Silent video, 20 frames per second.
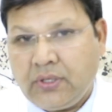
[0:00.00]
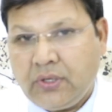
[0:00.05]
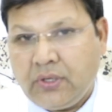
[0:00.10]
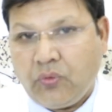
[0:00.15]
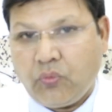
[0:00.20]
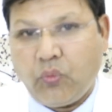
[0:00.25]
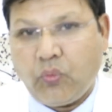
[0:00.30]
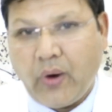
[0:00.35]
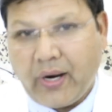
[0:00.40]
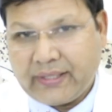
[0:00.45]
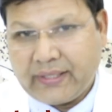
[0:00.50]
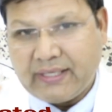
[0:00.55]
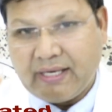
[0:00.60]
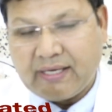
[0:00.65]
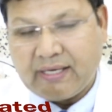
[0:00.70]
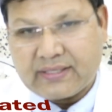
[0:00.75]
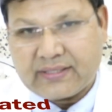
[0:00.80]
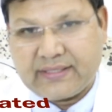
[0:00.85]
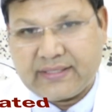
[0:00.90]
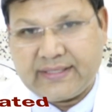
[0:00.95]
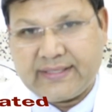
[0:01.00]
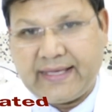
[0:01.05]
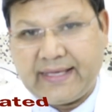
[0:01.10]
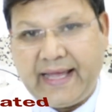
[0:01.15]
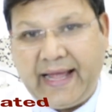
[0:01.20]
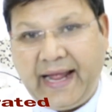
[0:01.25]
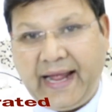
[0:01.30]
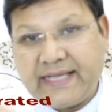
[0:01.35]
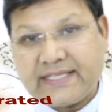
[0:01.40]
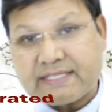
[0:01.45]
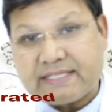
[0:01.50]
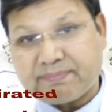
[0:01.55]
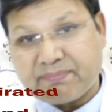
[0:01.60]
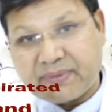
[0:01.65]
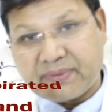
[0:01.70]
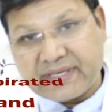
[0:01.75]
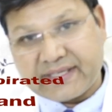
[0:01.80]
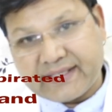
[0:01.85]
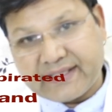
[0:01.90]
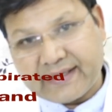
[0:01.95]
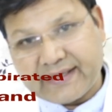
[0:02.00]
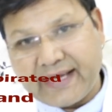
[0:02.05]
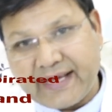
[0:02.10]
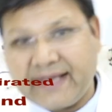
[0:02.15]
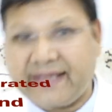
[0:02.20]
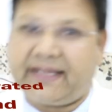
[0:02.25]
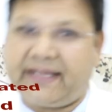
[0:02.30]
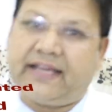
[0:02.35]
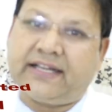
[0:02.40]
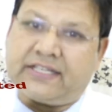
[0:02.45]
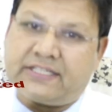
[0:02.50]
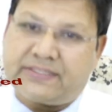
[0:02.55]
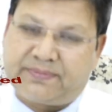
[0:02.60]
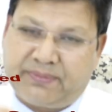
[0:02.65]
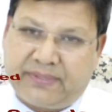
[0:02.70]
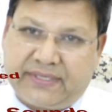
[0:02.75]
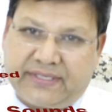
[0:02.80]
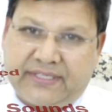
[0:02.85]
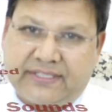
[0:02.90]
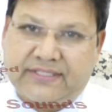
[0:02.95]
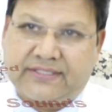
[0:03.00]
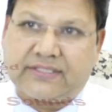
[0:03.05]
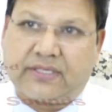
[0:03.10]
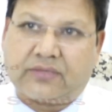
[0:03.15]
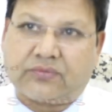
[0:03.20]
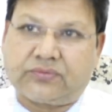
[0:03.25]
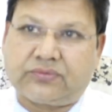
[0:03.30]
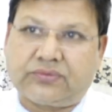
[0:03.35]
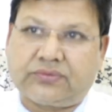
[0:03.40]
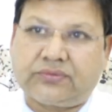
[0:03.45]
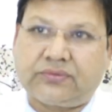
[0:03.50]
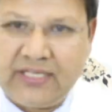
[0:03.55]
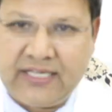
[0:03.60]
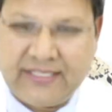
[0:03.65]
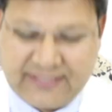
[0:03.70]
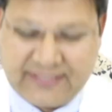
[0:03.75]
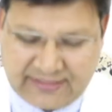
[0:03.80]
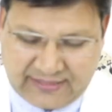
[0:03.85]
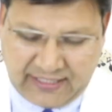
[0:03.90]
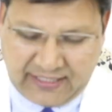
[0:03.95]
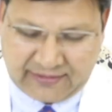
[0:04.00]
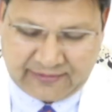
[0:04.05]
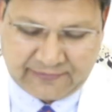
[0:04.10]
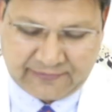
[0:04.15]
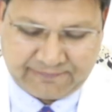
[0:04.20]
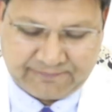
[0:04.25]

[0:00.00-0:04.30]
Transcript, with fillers: What are the aspirated and unaspirated sounds? Let's start.